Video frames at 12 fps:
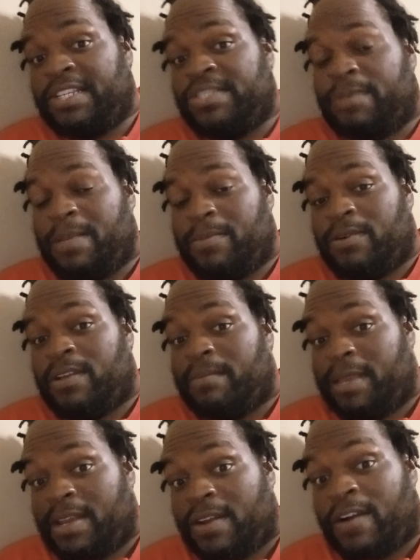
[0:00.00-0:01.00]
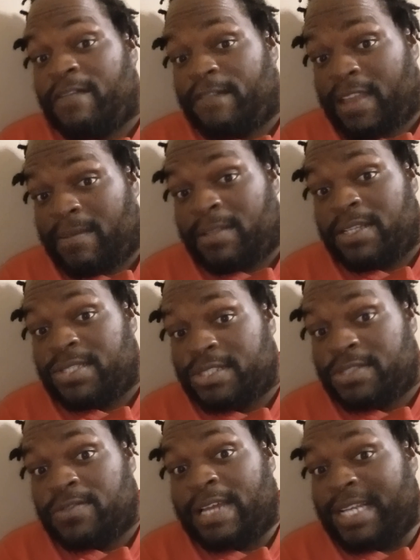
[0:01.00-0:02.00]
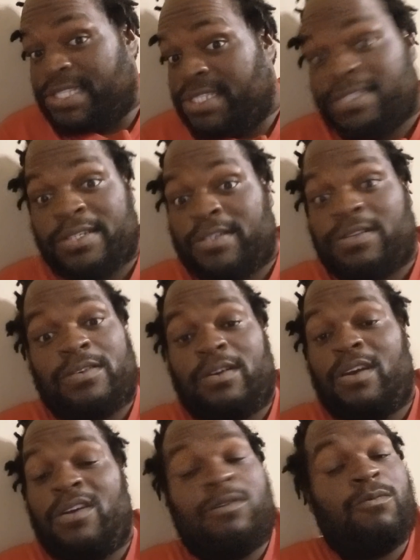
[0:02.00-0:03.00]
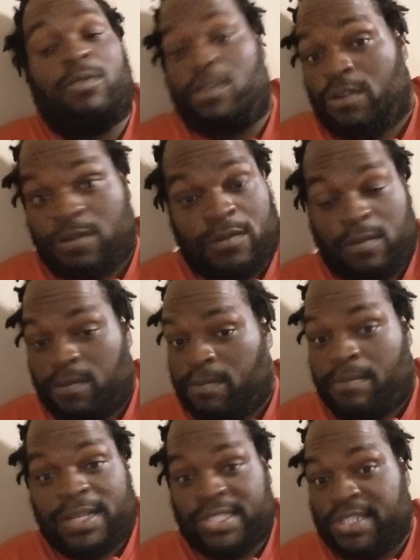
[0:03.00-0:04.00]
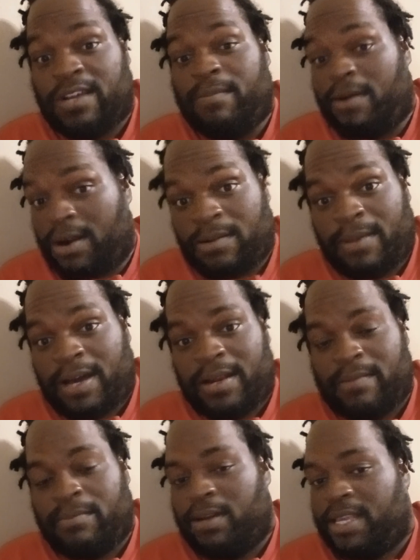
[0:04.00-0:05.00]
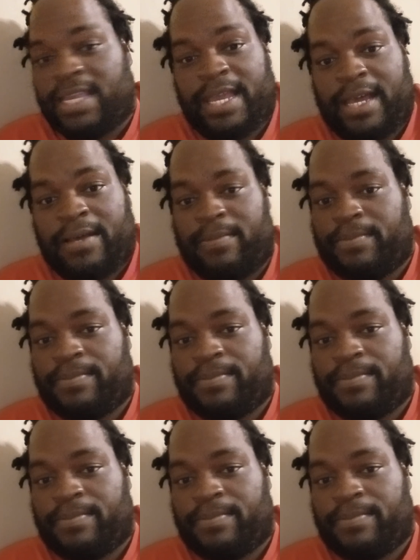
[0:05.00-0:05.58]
of these people can be in our family too. That's the real messed up part about it. But yeah,